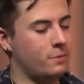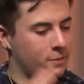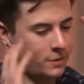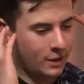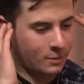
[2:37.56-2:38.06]

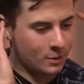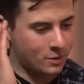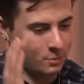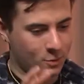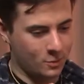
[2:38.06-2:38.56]
thinking about the
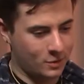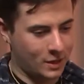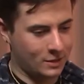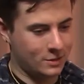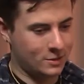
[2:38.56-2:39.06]
mood
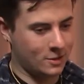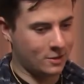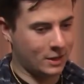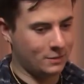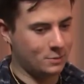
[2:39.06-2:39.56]
that song
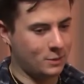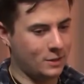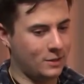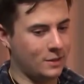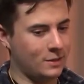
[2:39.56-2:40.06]
gives me and
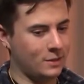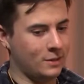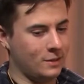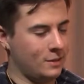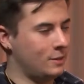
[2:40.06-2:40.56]
then
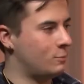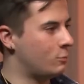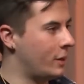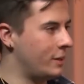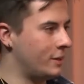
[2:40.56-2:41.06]

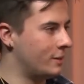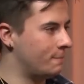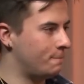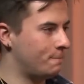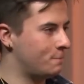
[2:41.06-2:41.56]
writing
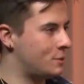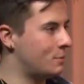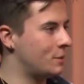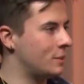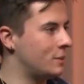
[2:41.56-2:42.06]

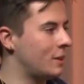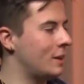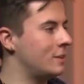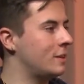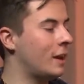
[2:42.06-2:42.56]
something to
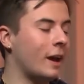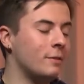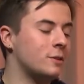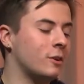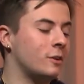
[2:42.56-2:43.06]
that. I have
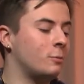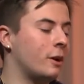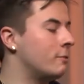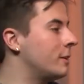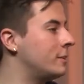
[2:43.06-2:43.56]
started where I
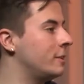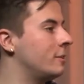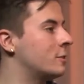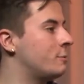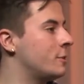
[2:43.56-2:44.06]
write the
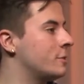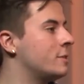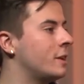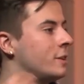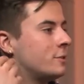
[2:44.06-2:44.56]
lyrics first and
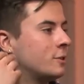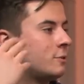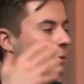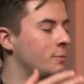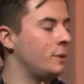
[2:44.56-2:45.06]
then I search
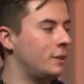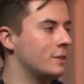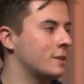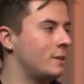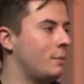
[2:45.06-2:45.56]
for the beat that's
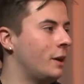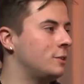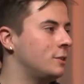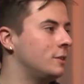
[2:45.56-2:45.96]
going to match it.